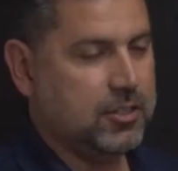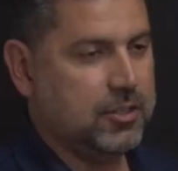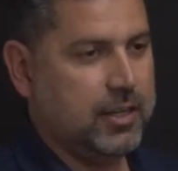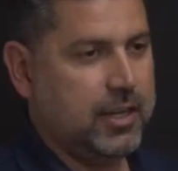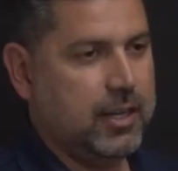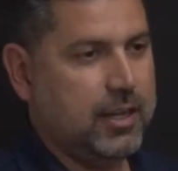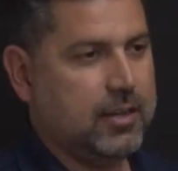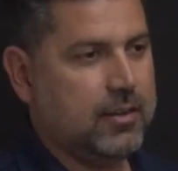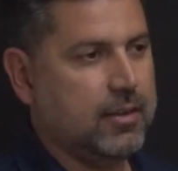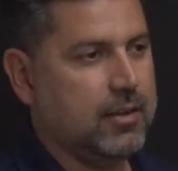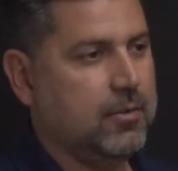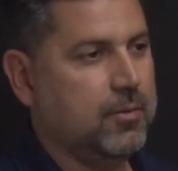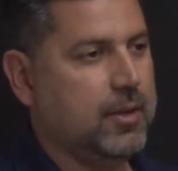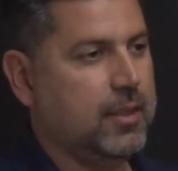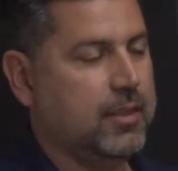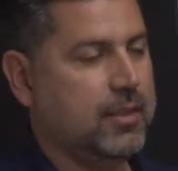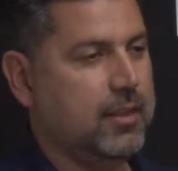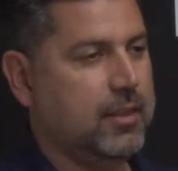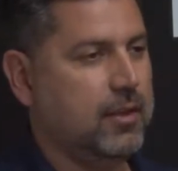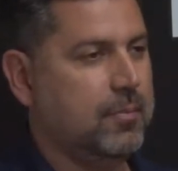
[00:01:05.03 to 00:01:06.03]
unique
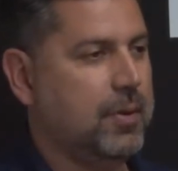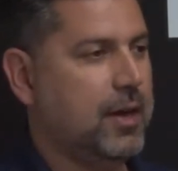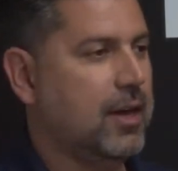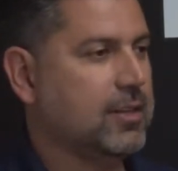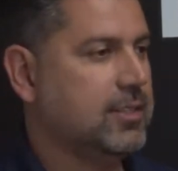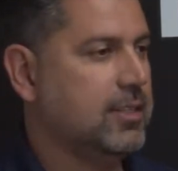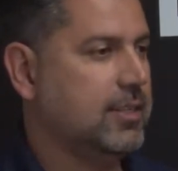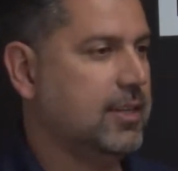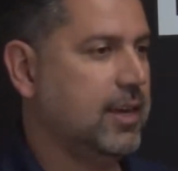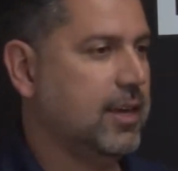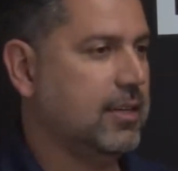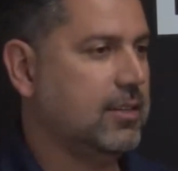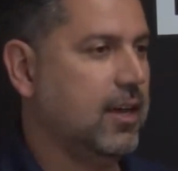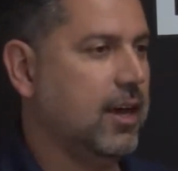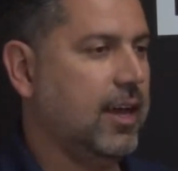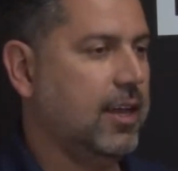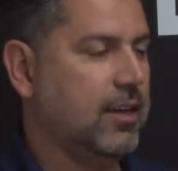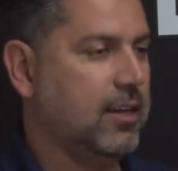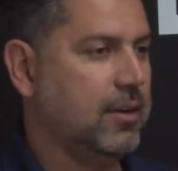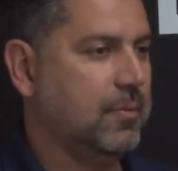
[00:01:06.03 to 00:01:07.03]
with the Epoxytec
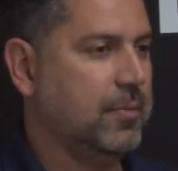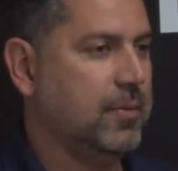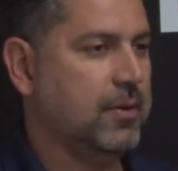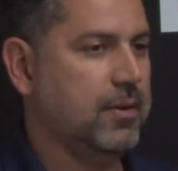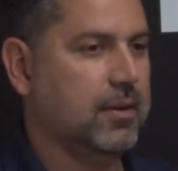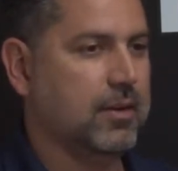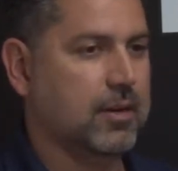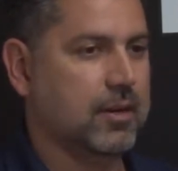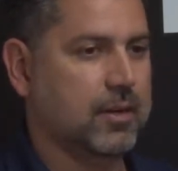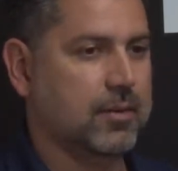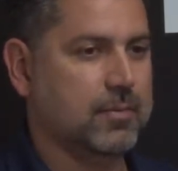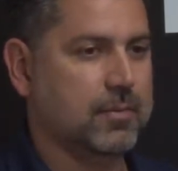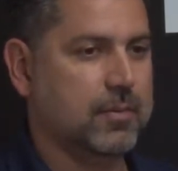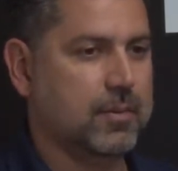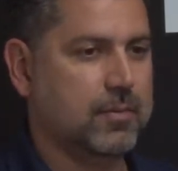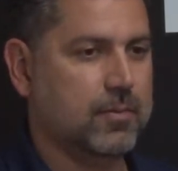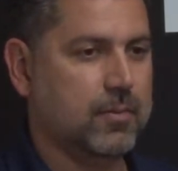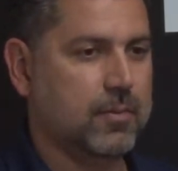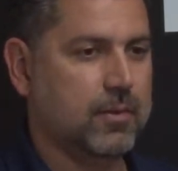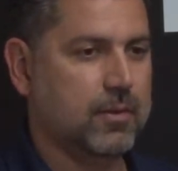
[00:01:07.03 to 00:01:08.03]
lineup,
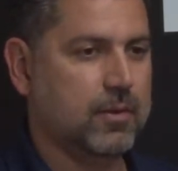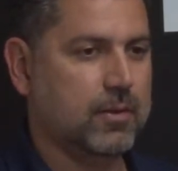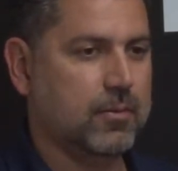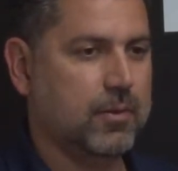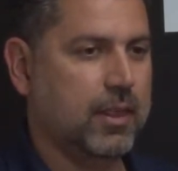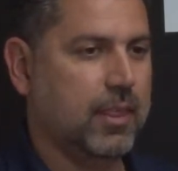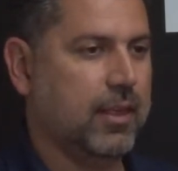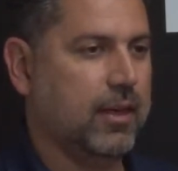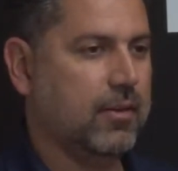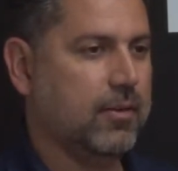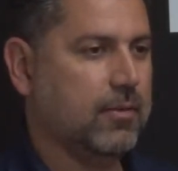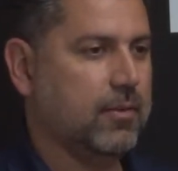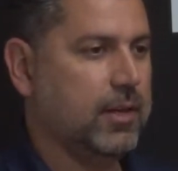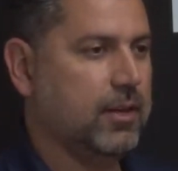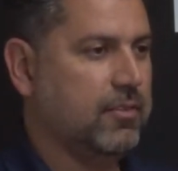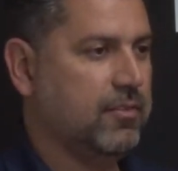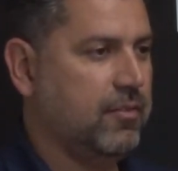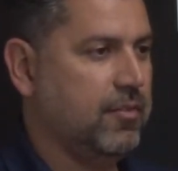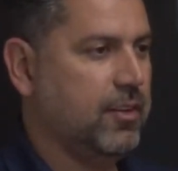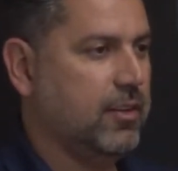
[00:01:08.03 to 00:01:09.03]
we think
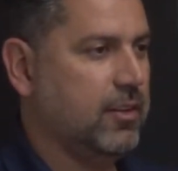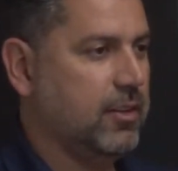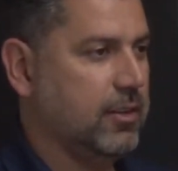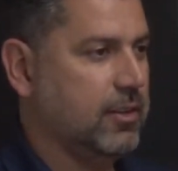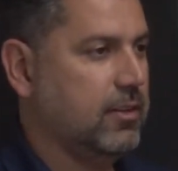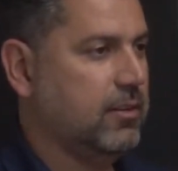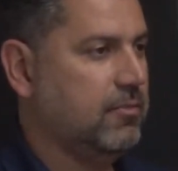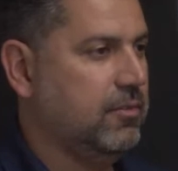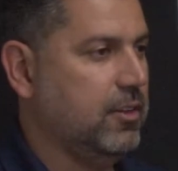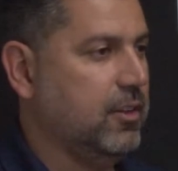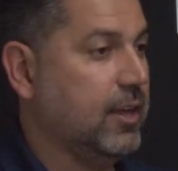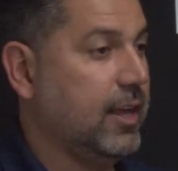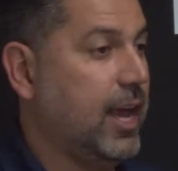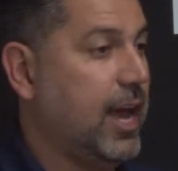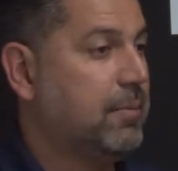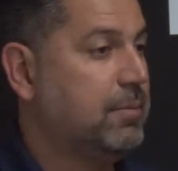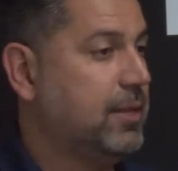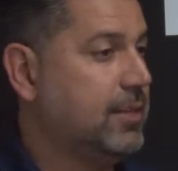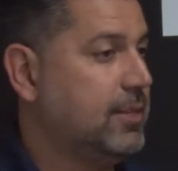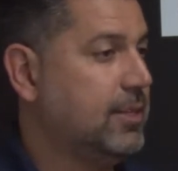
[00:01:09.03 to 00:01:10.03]
we fill a
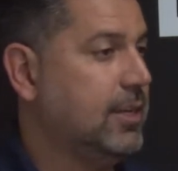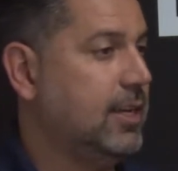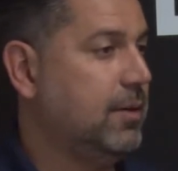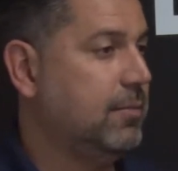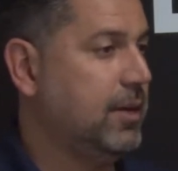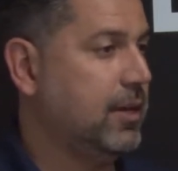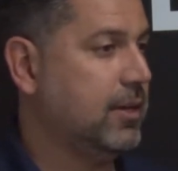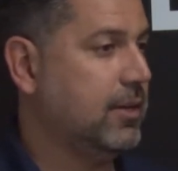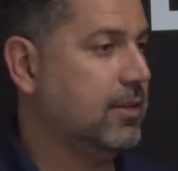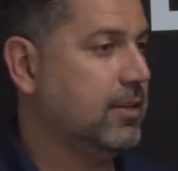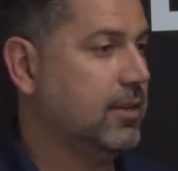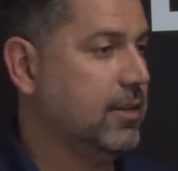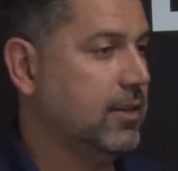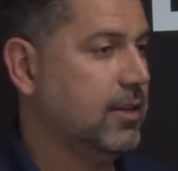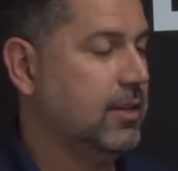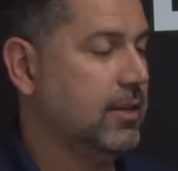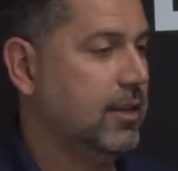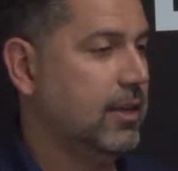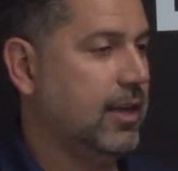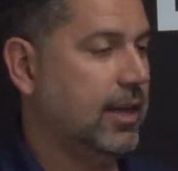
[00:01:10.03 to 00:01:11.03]
gap that Tnemec
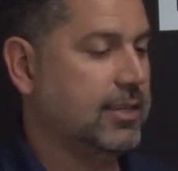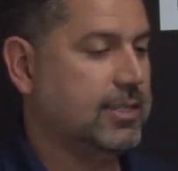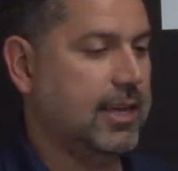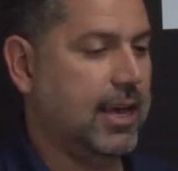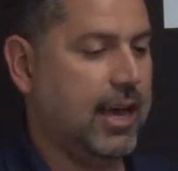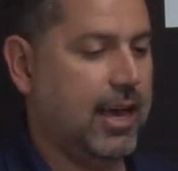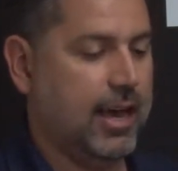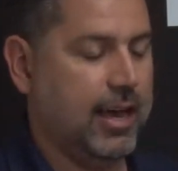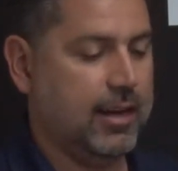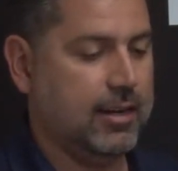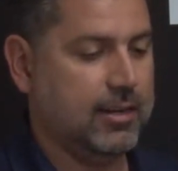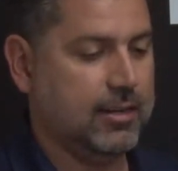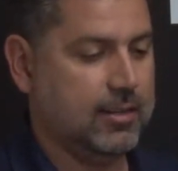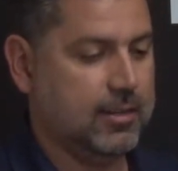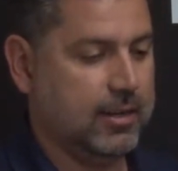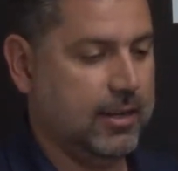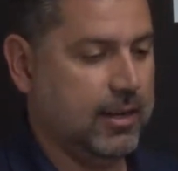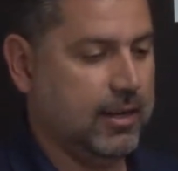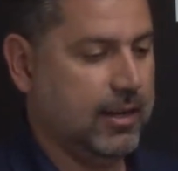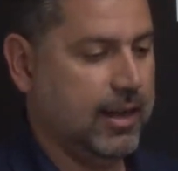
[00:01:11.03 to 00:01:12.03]
has had,
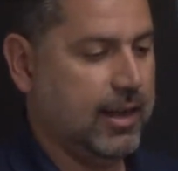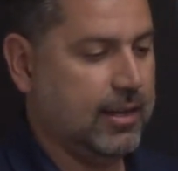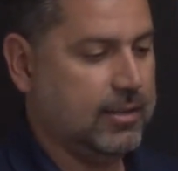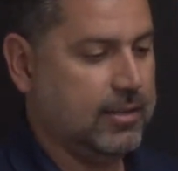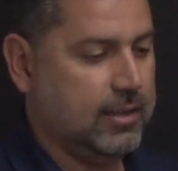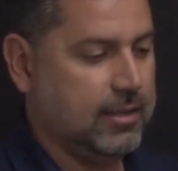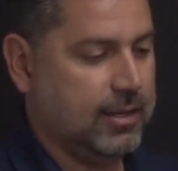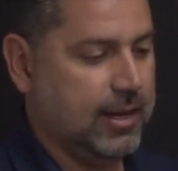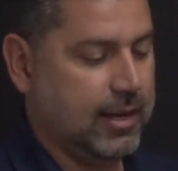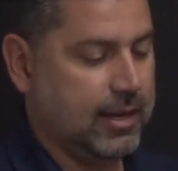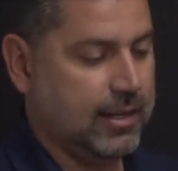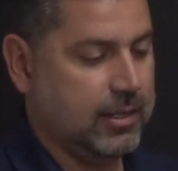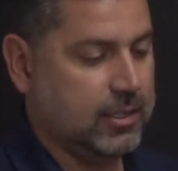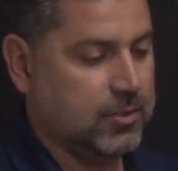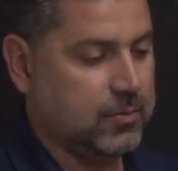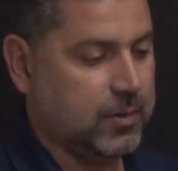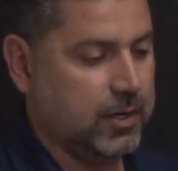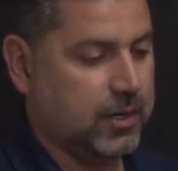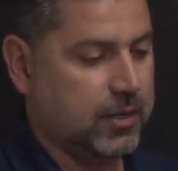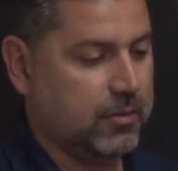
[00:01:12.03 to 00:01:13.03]
and that
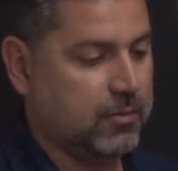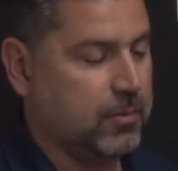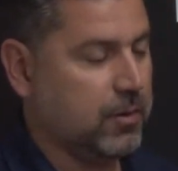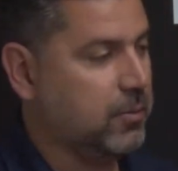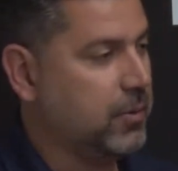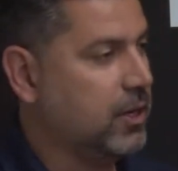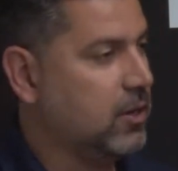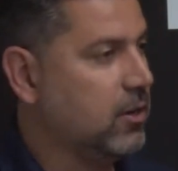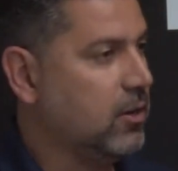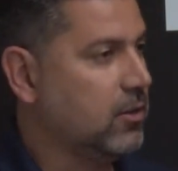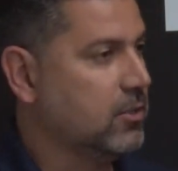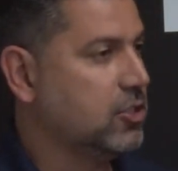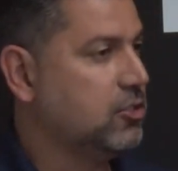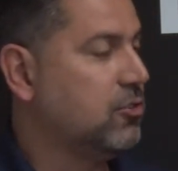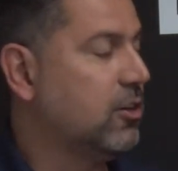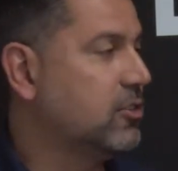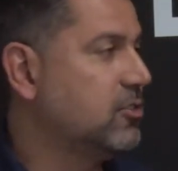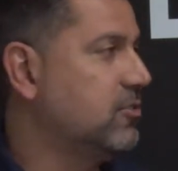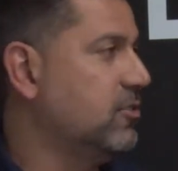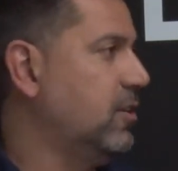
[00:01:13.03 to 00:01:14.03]
is with what we call
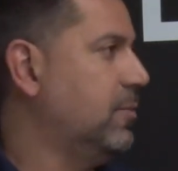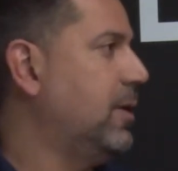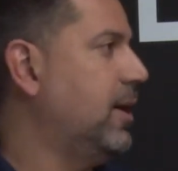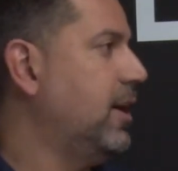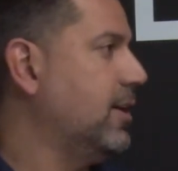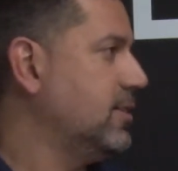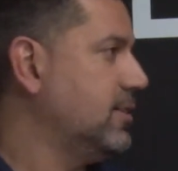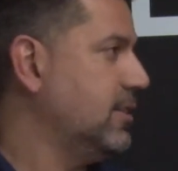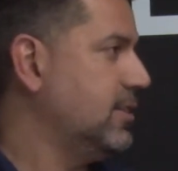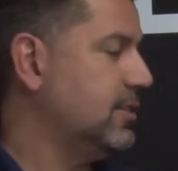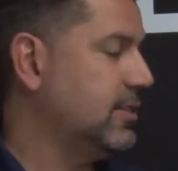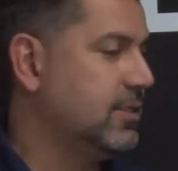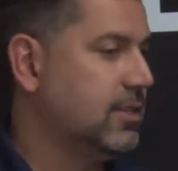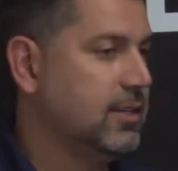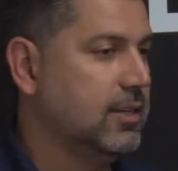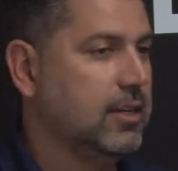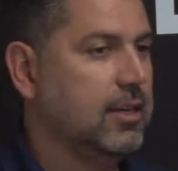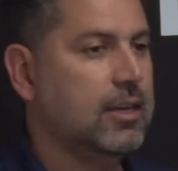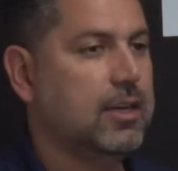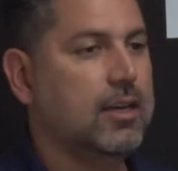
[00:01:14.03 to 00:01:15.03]
structural epoxies.
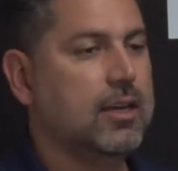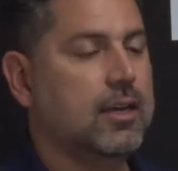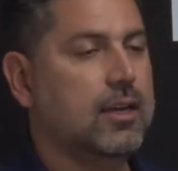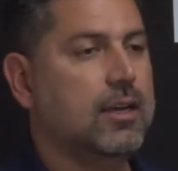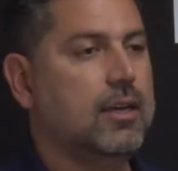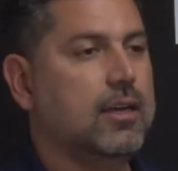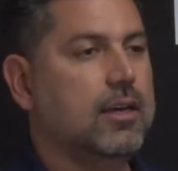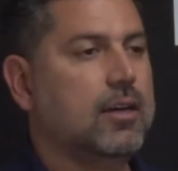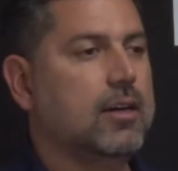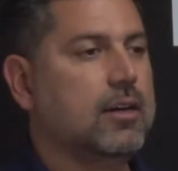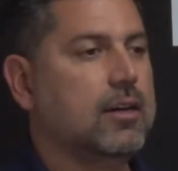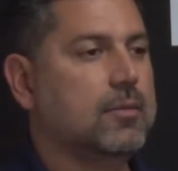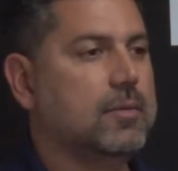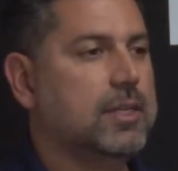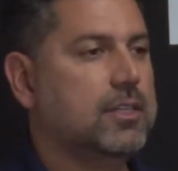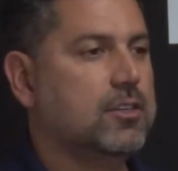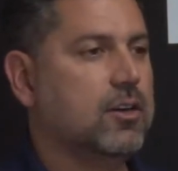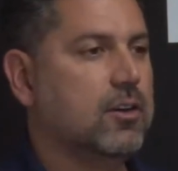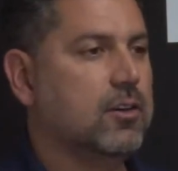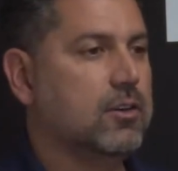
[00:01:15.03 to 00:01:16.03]

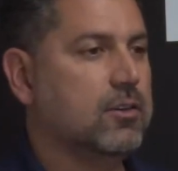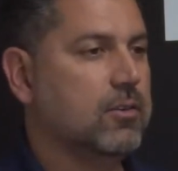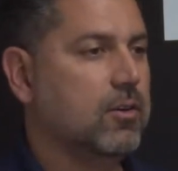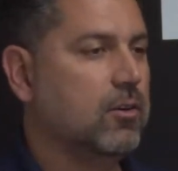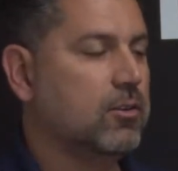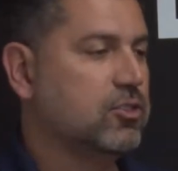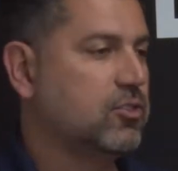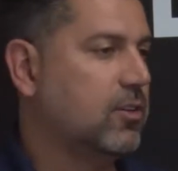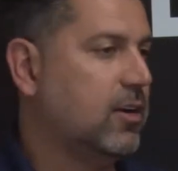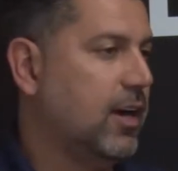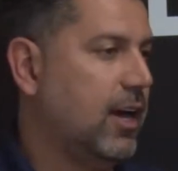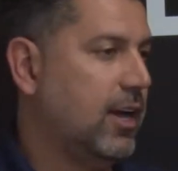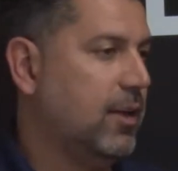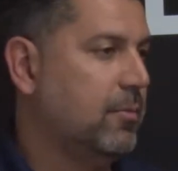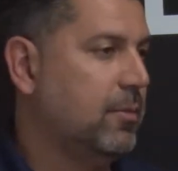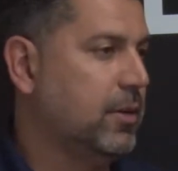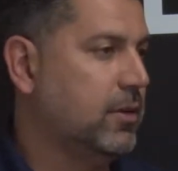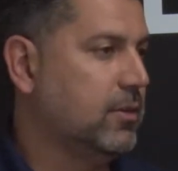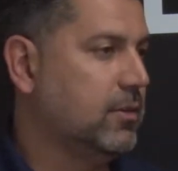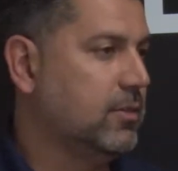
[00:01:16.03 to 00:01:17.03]
These are ultra-high
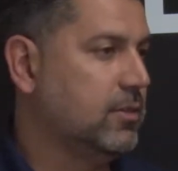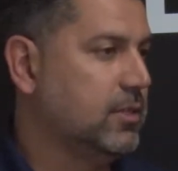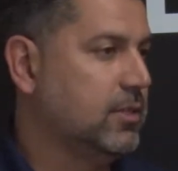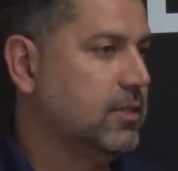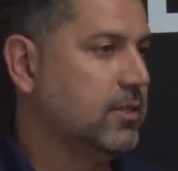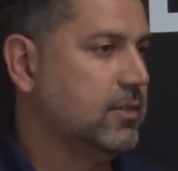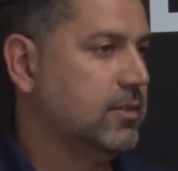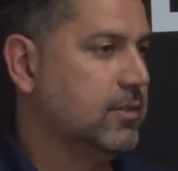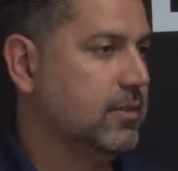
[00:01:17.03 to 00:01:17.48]
build,